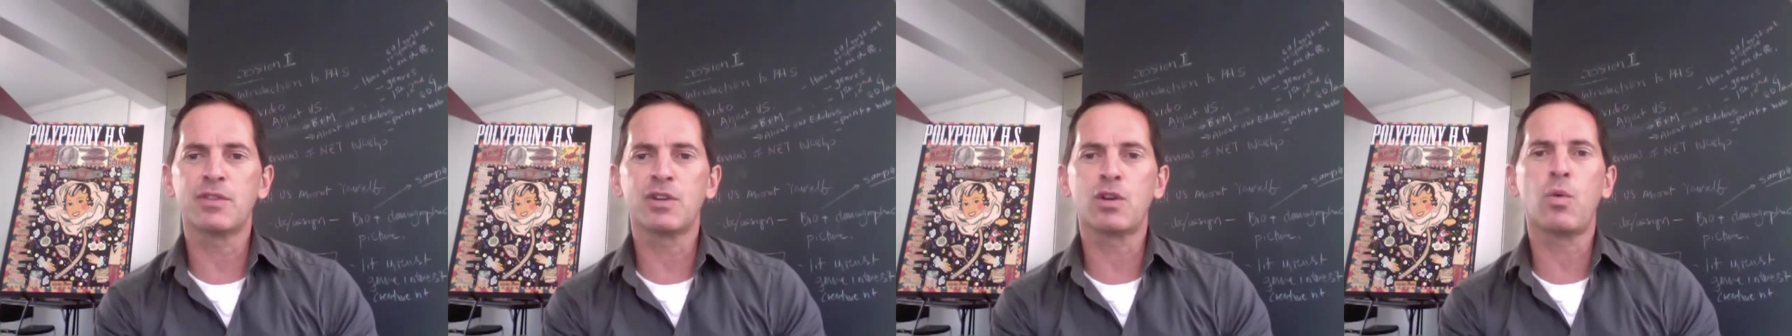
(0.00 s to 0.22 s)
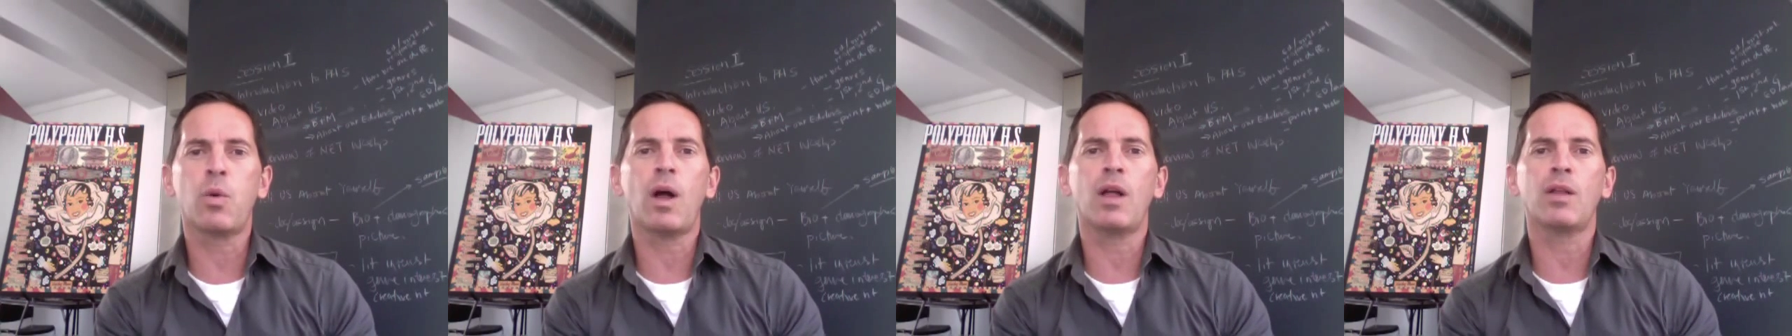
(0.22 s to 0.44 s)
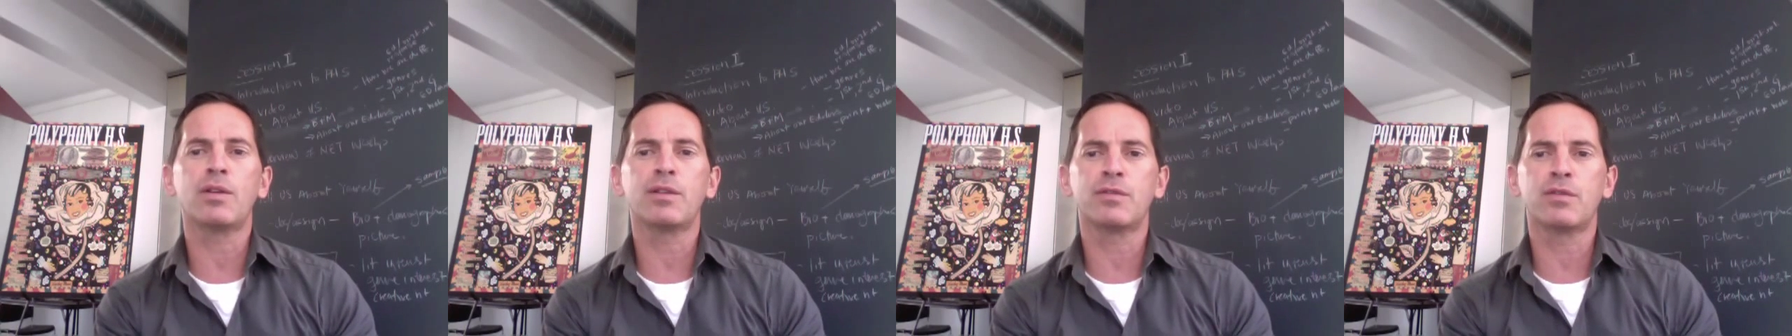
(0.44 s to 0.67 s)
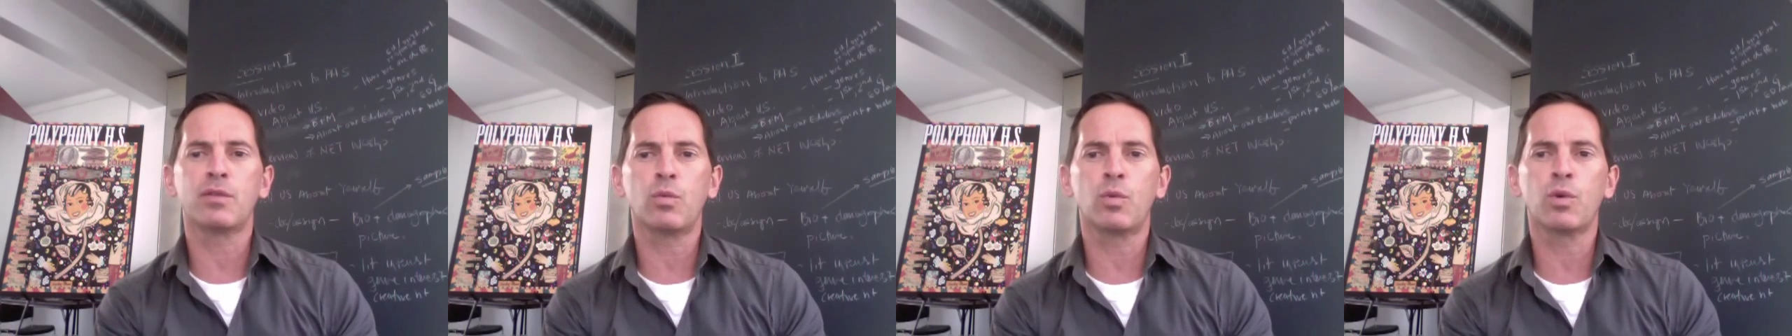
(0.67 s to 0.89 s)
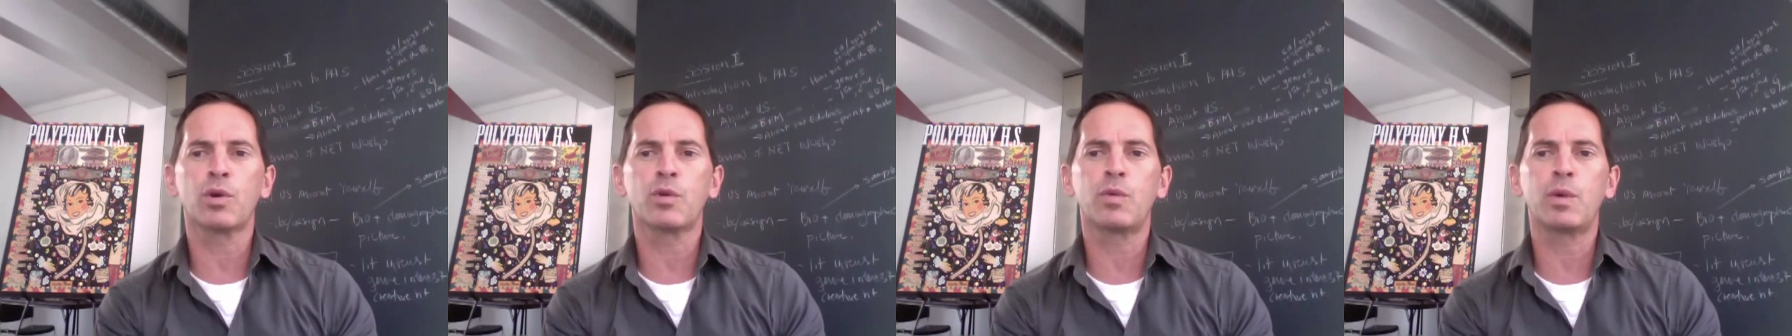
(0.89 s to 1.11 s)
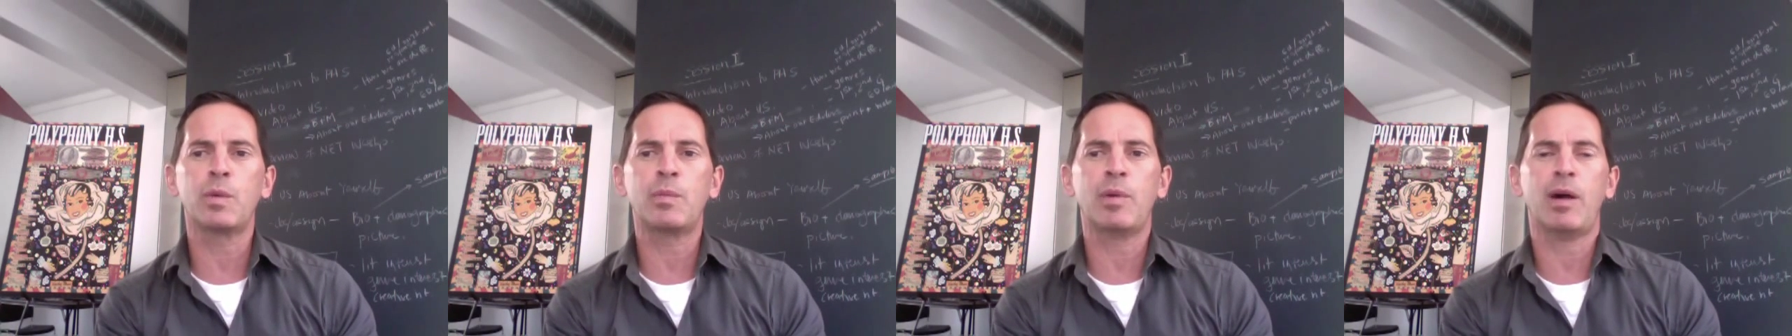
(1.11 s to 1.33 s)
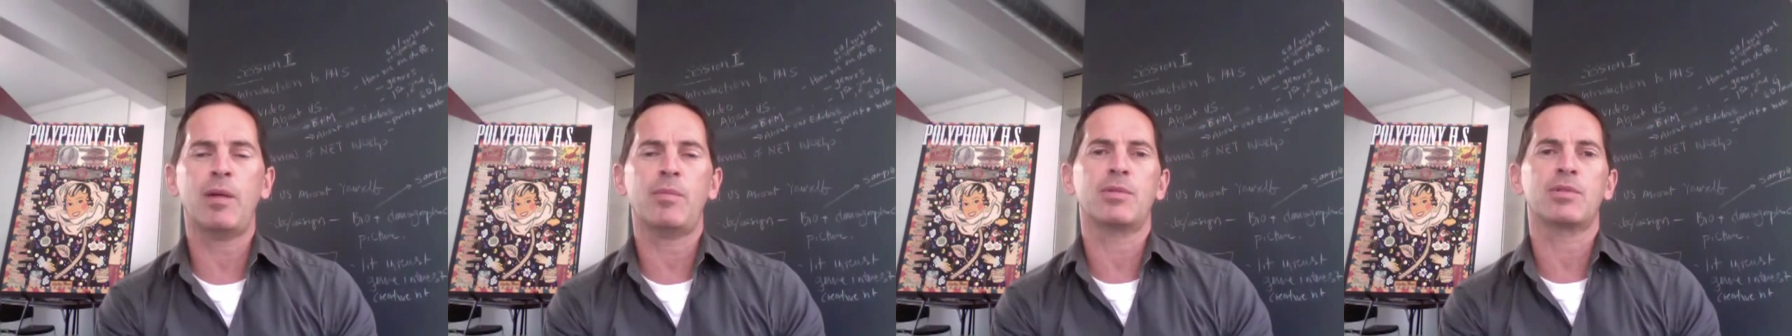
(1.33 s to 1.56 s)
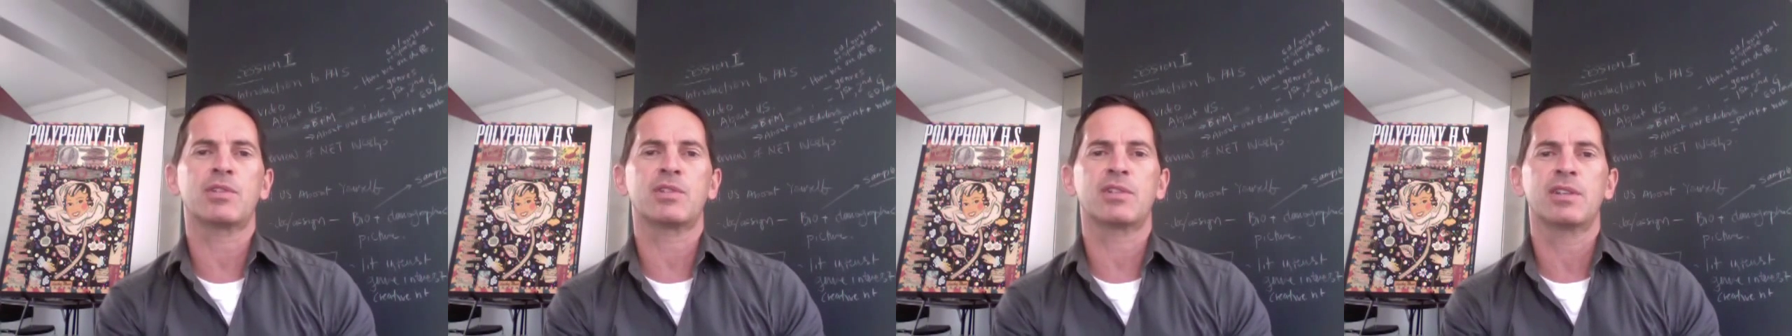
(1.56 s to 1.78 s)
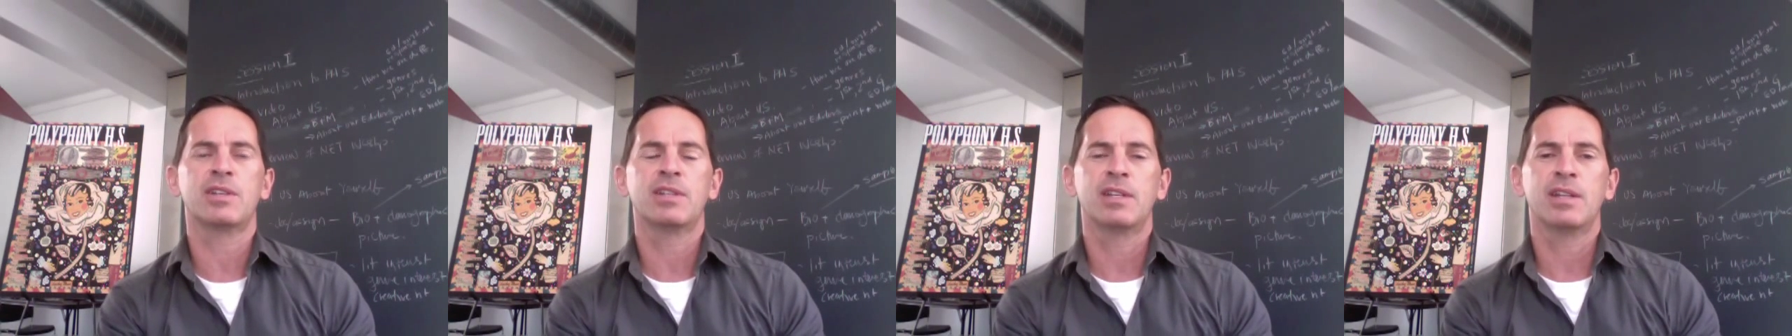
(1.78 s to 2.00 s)
the quality of the work we
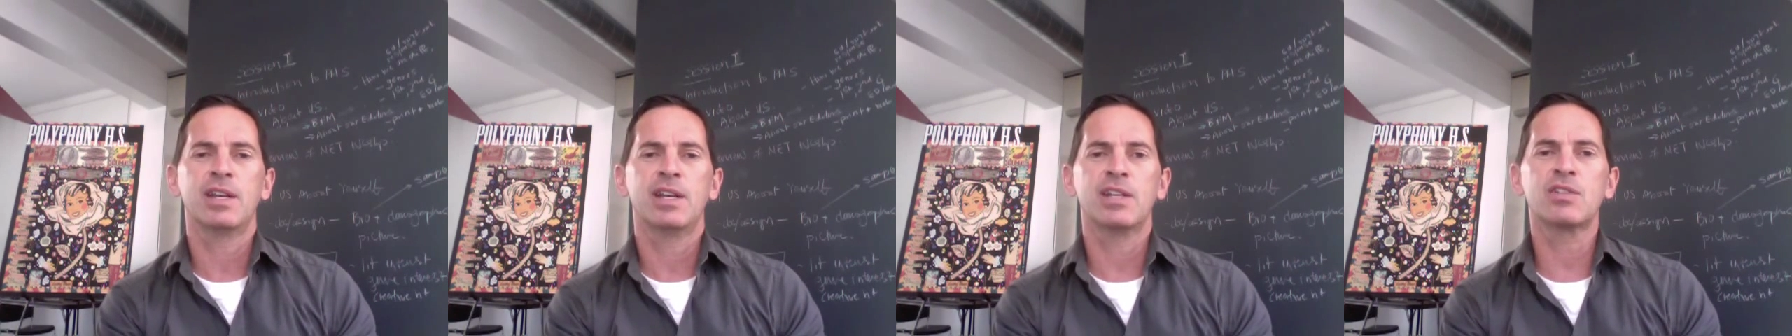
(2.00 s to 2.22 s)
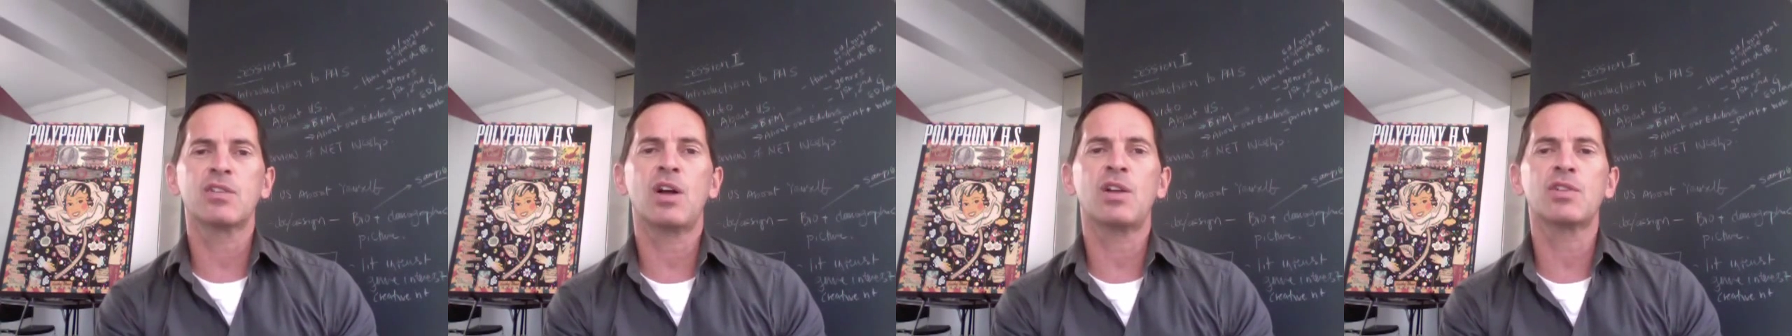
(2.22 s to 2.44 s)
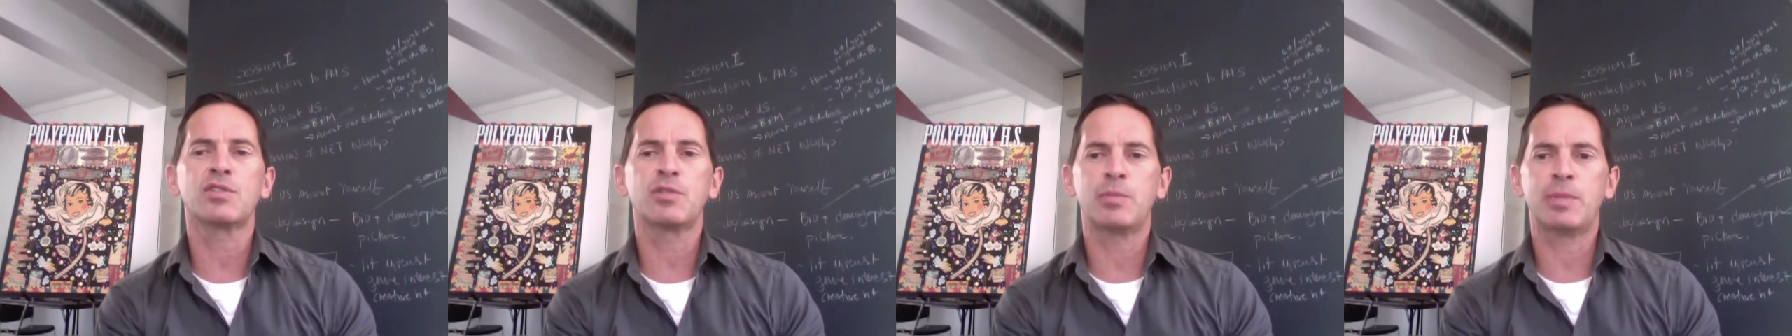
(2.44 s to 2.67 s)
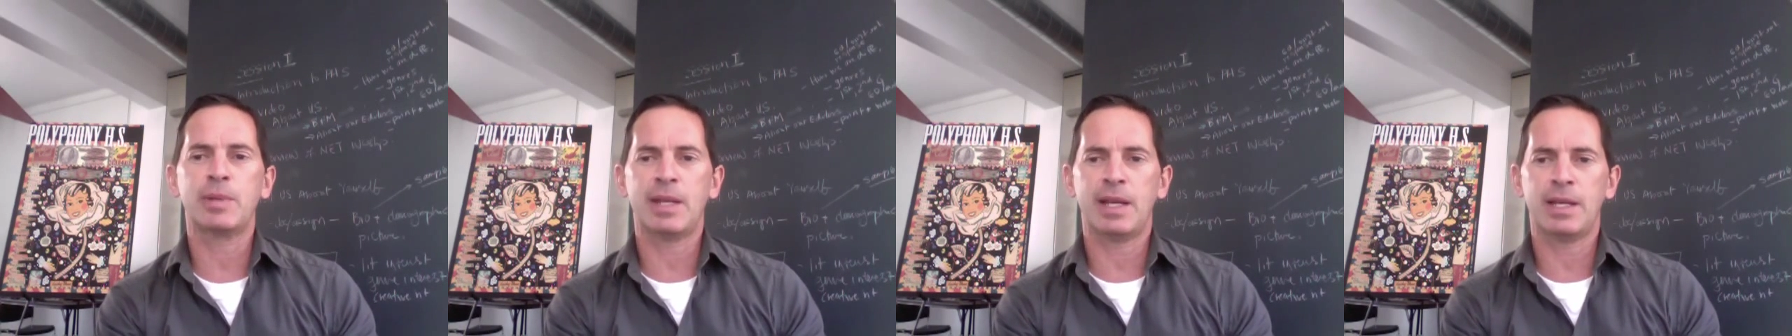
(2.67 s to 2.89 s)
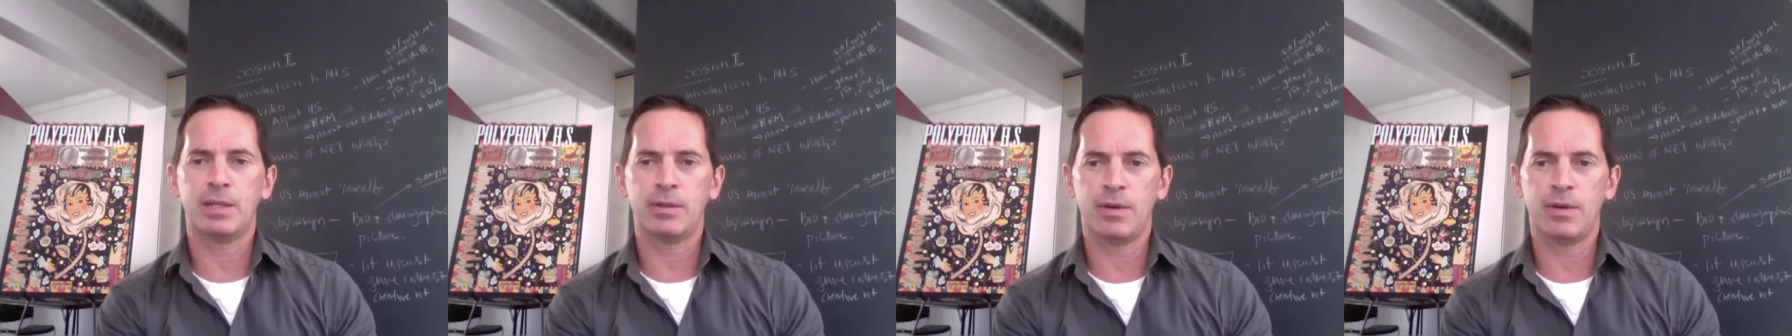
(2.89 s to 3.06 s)
publish has also been on the